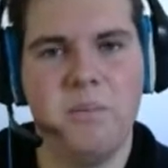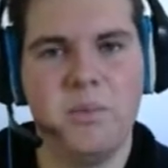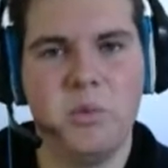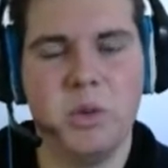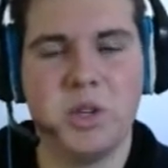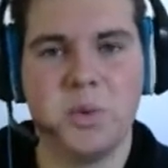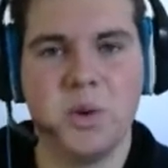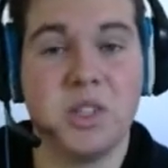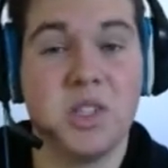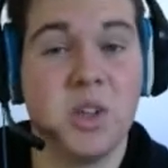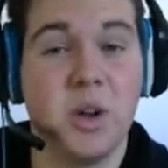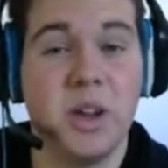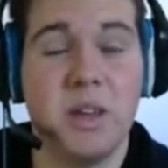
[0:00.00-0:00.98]
which were
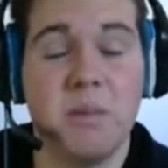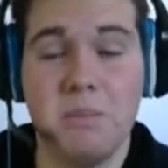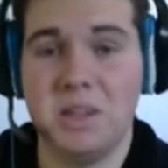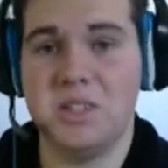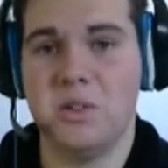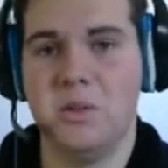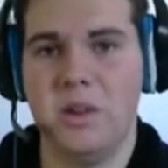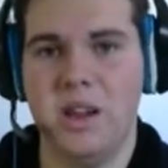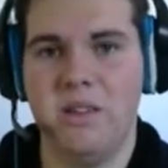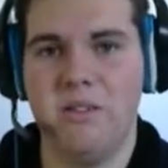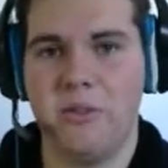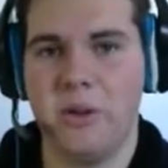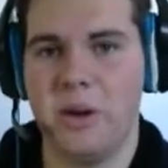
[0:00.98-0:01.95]
Sonic, Mizu,
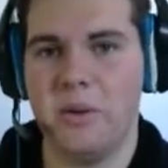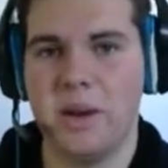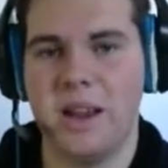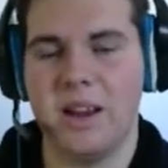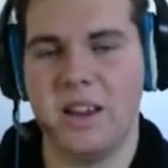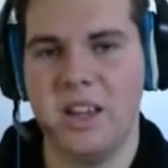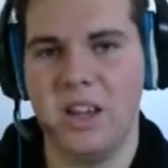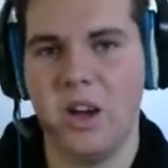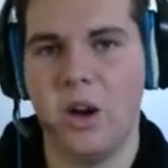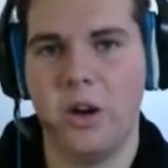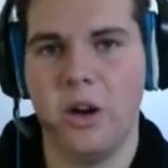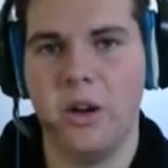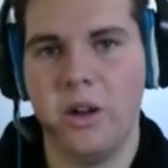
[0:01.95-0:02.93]
Infrequent, and
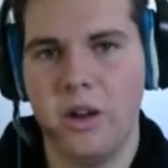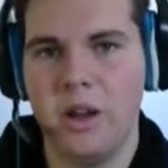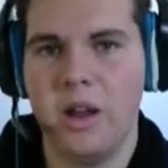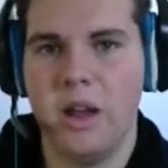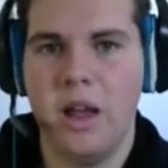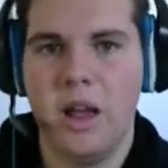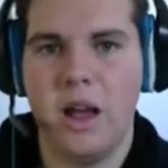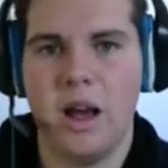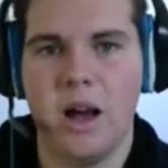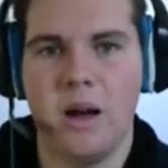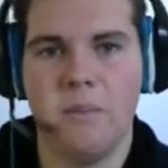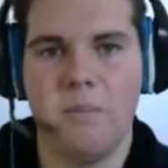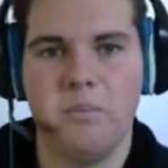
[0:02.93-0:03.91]
Kyoto.
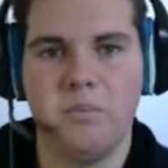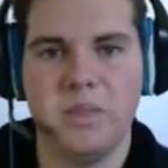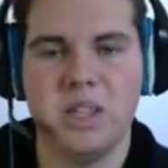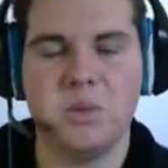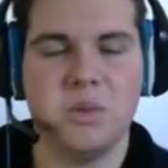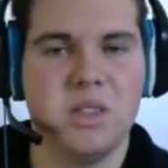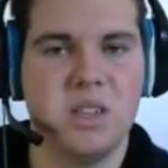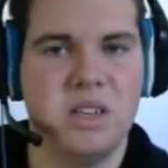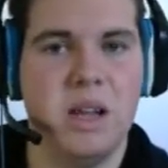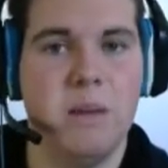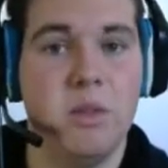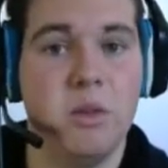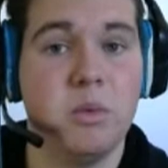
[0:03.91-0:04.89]
This was the
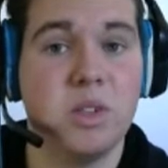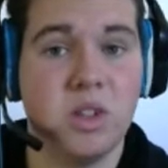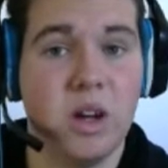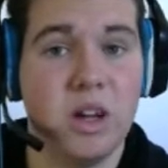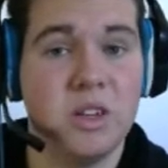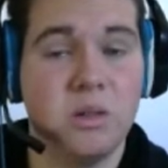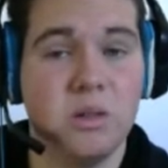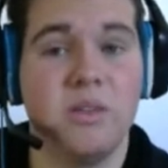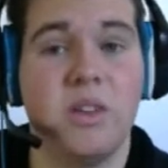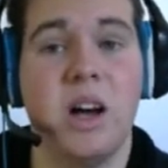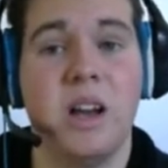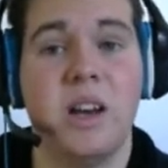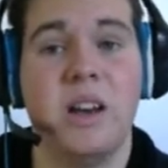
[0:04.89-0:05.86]
team that was signed to
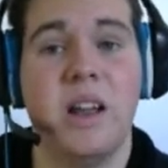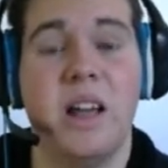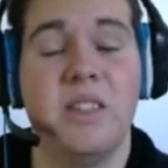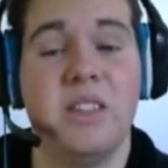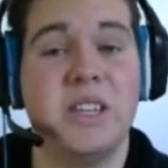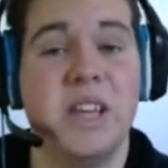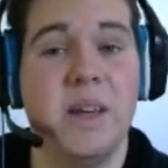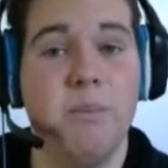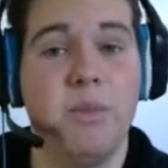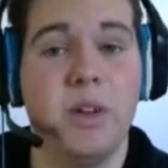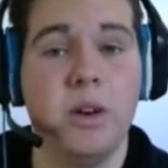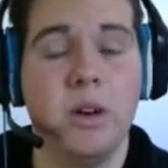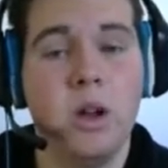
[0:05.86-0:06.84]
Avant, and the team
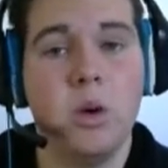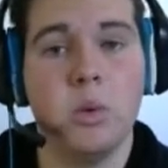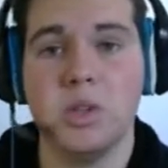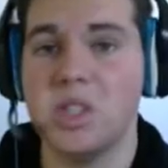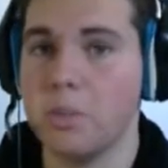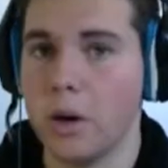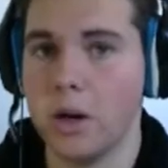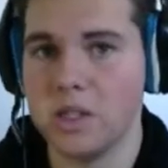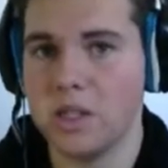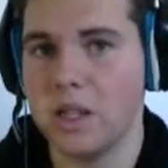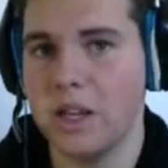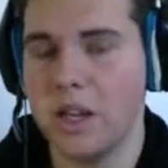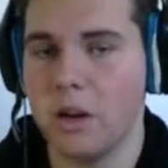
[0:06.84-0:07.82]
that was
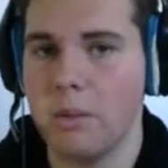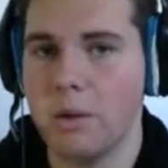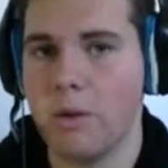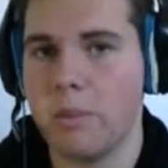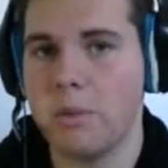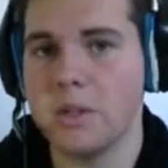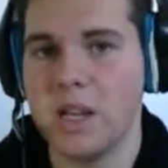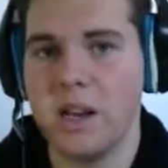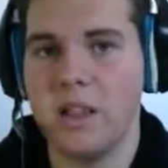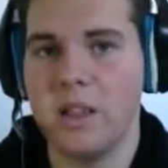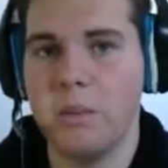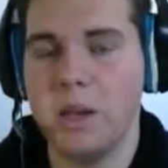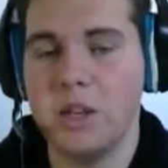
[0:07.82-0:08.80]
supposedly going to be representing
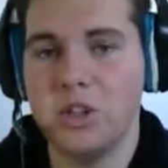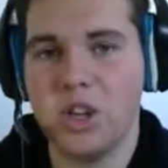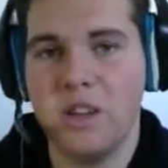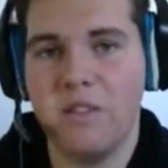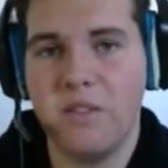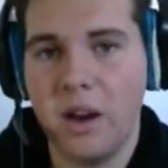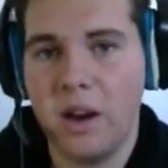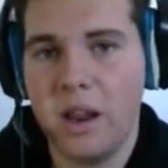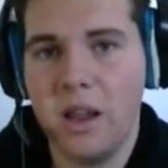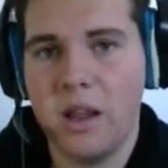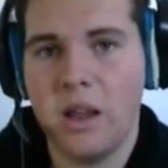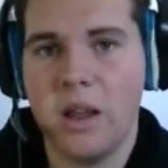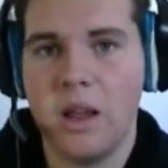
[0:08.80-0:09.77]
them in Gfinity,
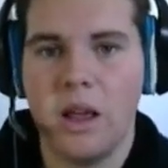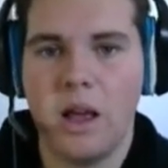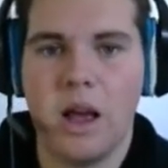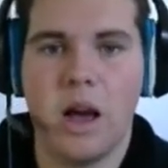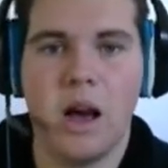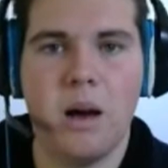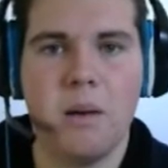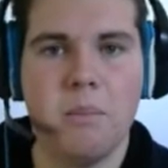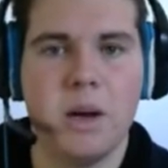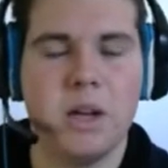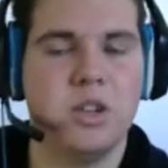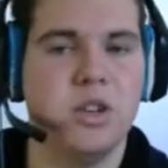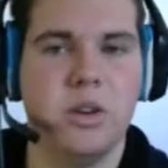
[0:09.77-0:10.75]

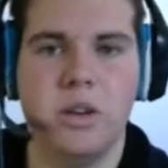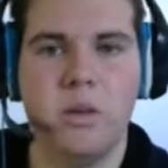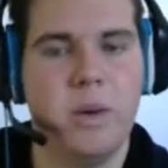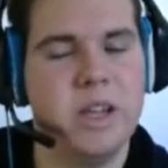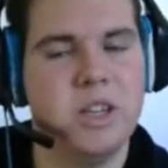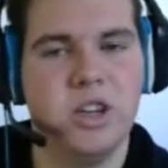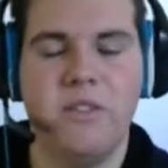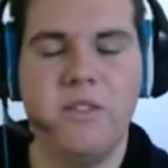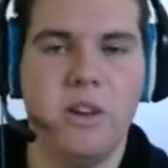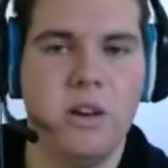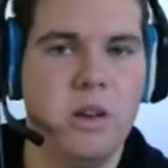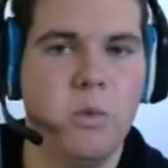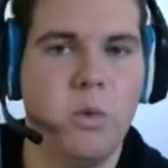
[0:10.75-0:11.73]
but due to the way
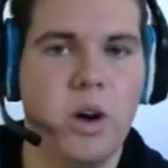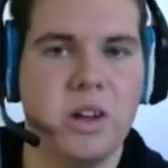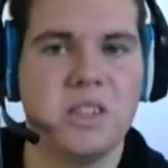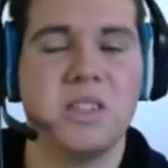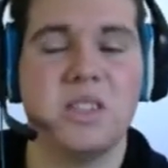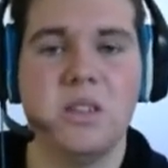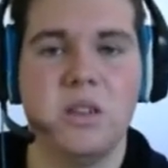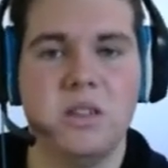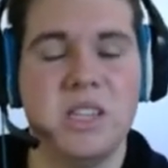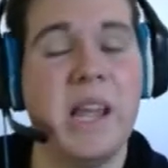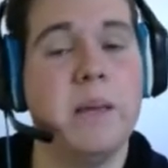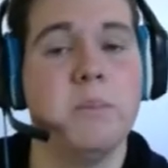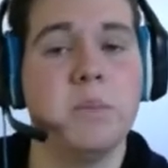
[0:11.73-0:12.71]
Gfinity works,
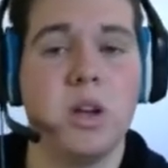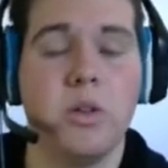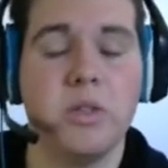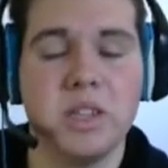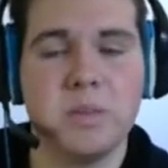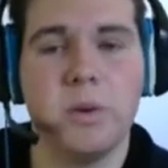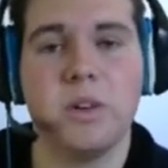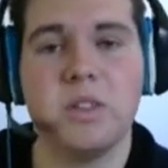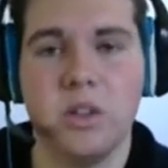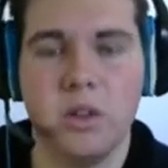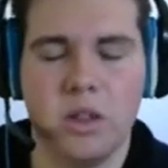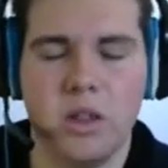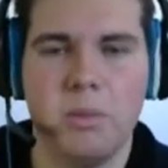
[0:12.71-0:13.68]
teams hold the spots and
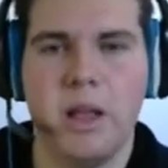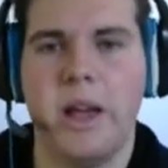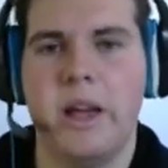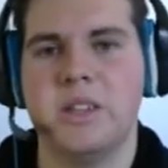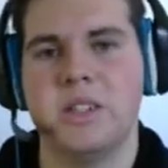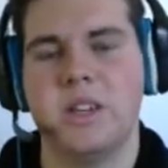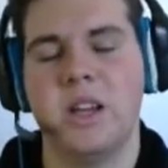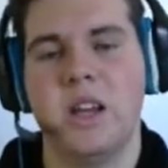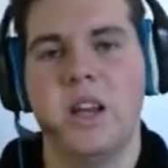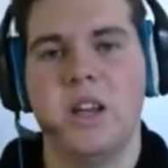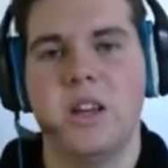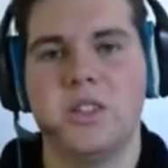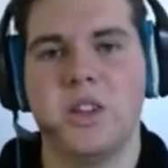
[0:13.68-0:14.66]
not the players.
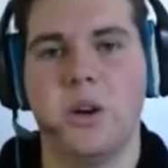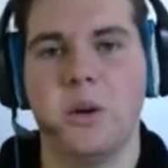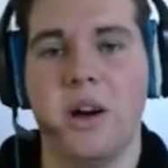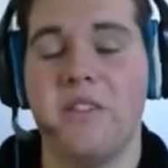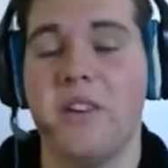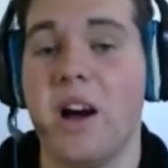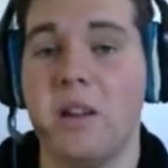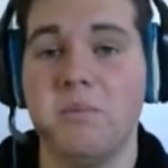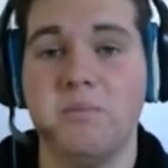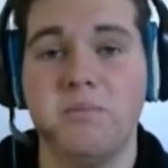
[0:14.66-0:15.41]
So Avant,